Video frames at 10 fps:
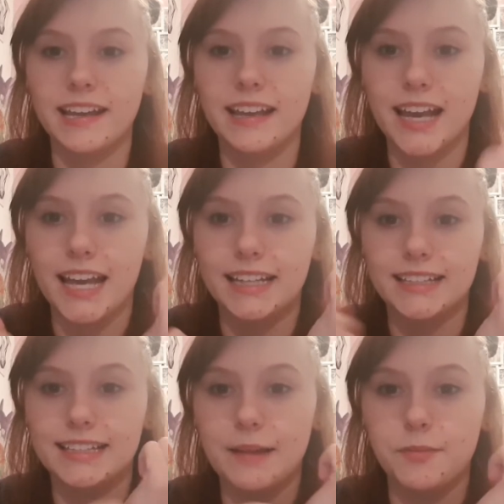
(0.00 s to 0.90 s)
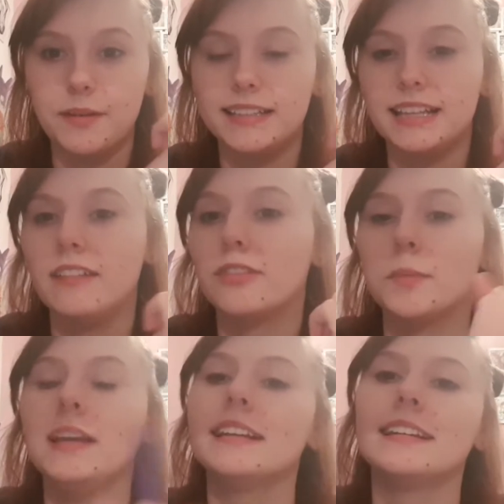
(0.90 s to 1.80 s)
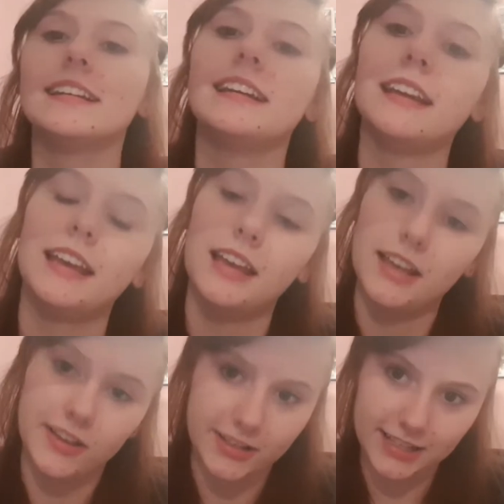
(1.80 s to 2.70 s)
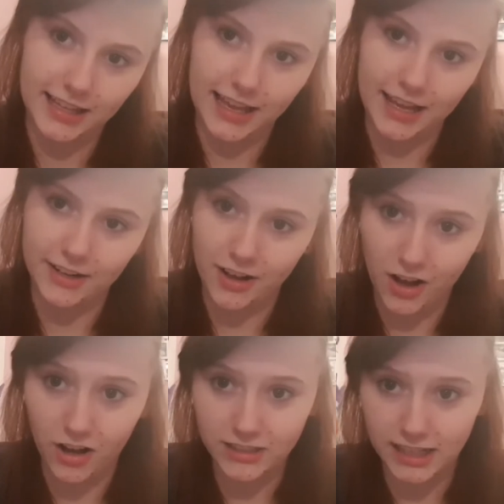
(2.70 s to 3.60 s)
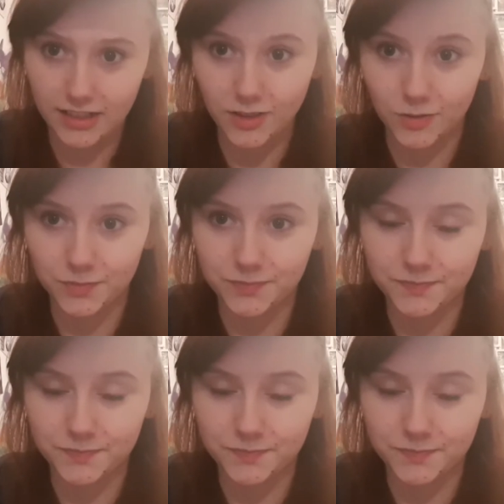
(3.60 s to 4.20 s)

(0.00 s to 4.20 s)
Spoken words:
ink, and stabbed myself repeatedly until I had a heart tattoo.